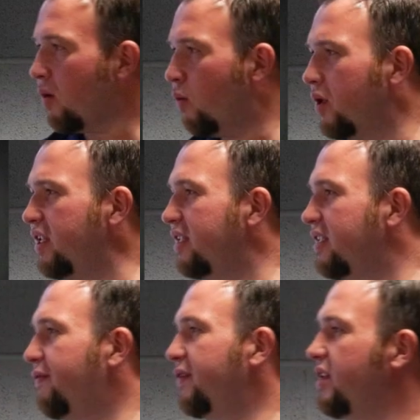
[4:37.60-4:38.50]
One of the
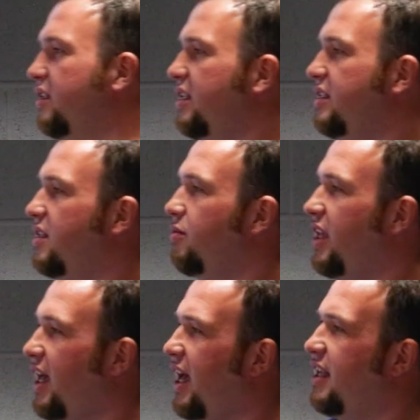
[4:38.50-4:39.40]
difficulties that we
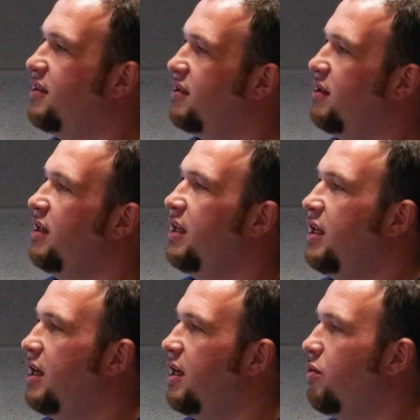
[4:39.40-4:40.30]
had
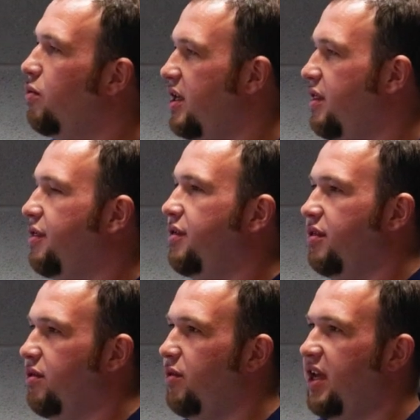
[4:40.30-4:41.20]
with
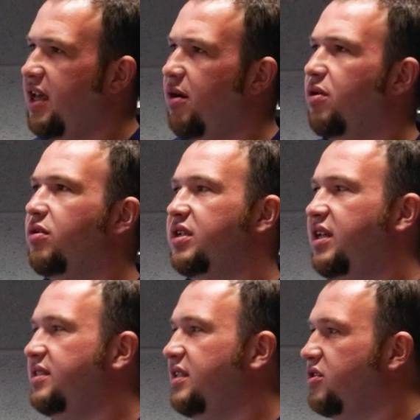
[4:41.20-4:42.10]
the way our
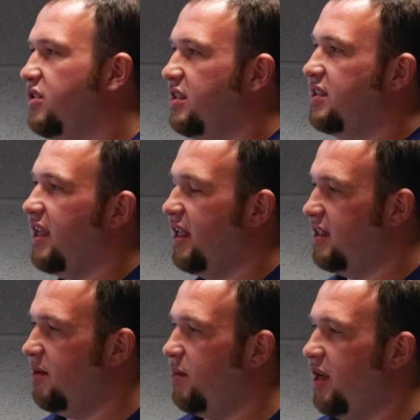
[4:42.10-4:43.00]
organization is set
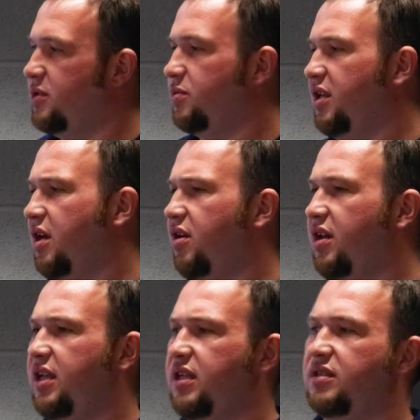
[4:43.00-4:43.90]
up, as we are
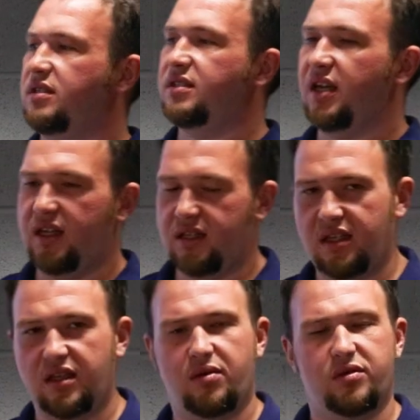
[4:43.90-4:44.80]
a
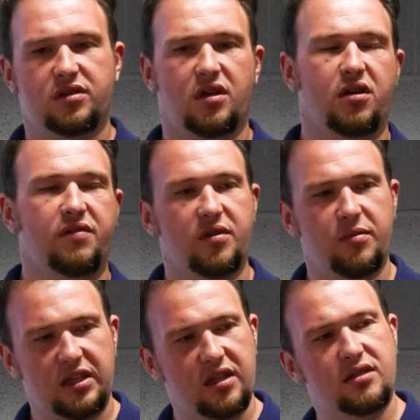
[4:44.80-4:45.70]
society, there is a lot of
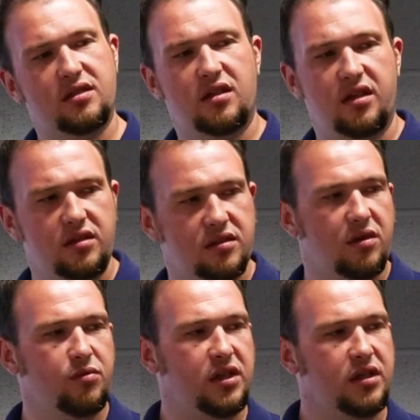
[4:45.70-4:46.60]
committees and things
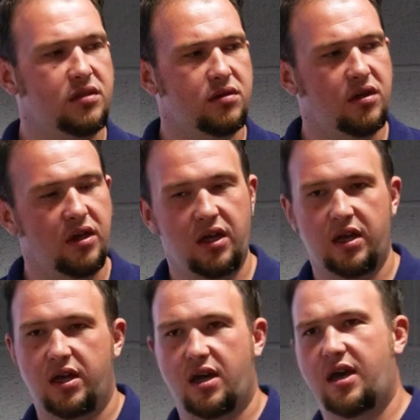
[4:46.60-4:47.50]
that we need to
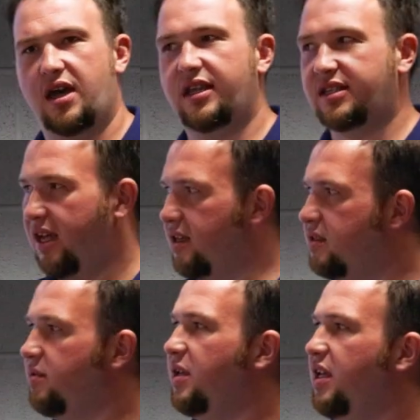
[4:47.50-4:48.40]
attend
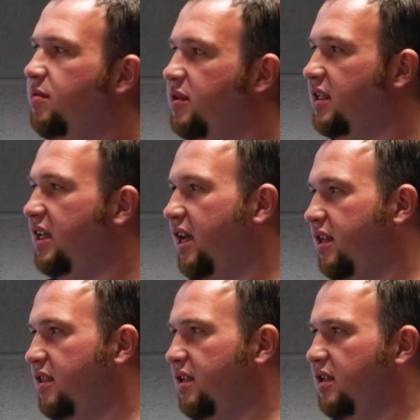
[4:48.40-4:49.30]
to be able to
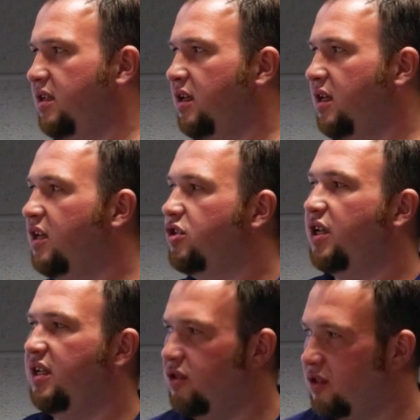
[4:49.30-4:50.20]
get the
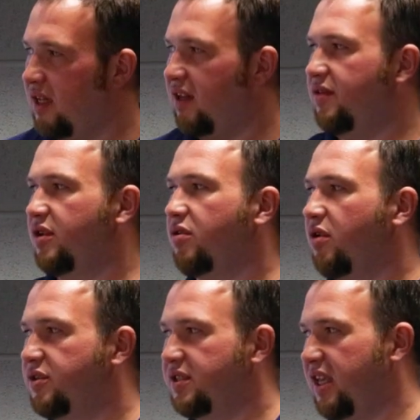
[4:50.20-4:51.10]
change delivered
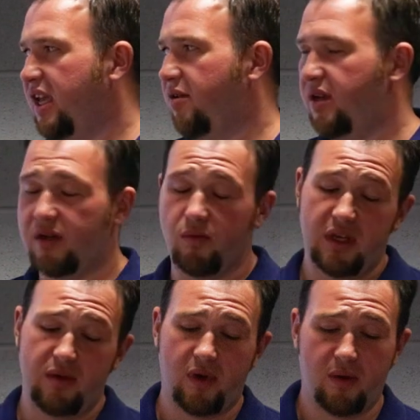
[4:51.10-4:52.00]
across the area. Now,
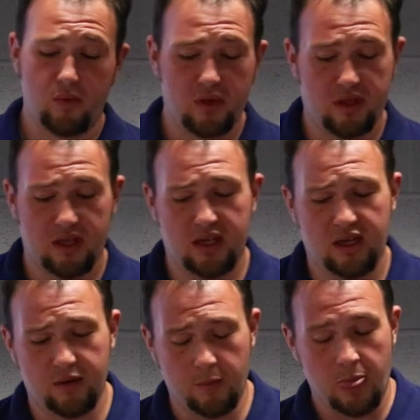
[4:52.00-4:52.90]
we went with
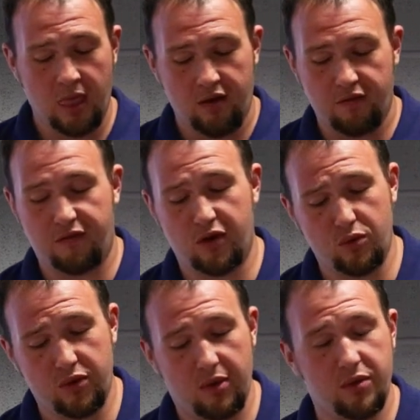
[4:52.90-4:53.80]
the
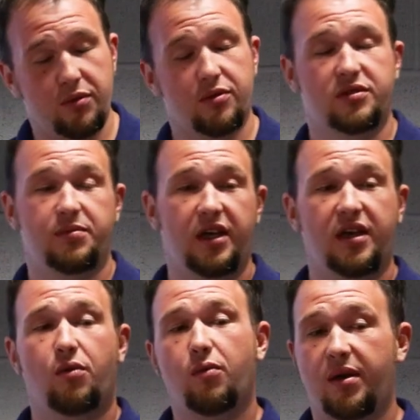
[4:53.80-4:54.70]
view that we were going to make
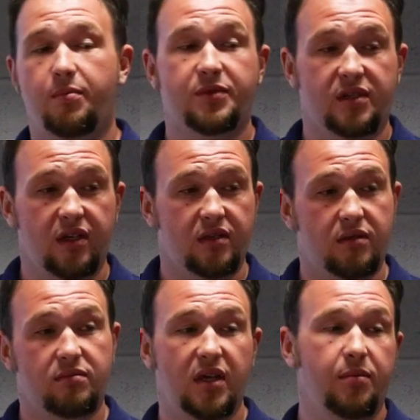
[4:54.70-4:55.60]
our website
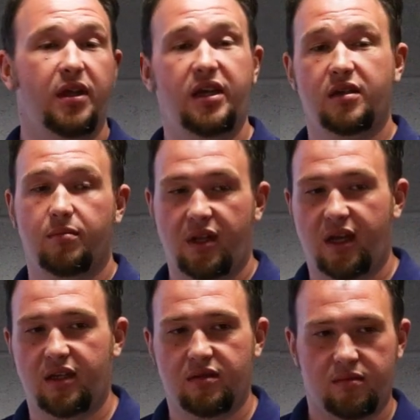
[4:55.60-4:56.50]
AA
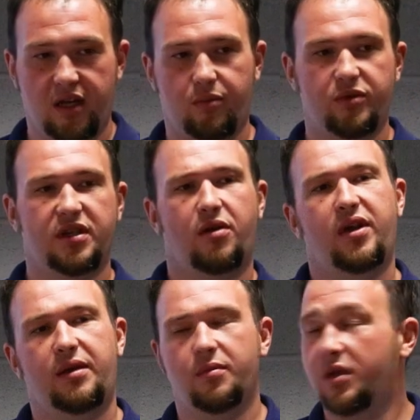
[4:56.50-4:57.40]
compliant. That was our
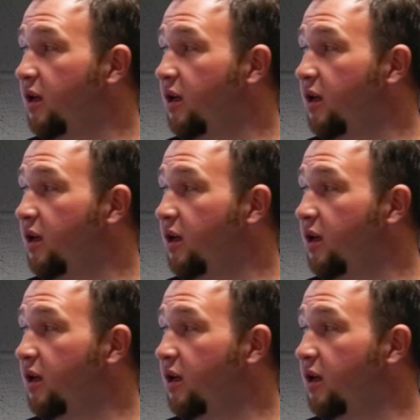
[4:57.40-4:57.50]
aim.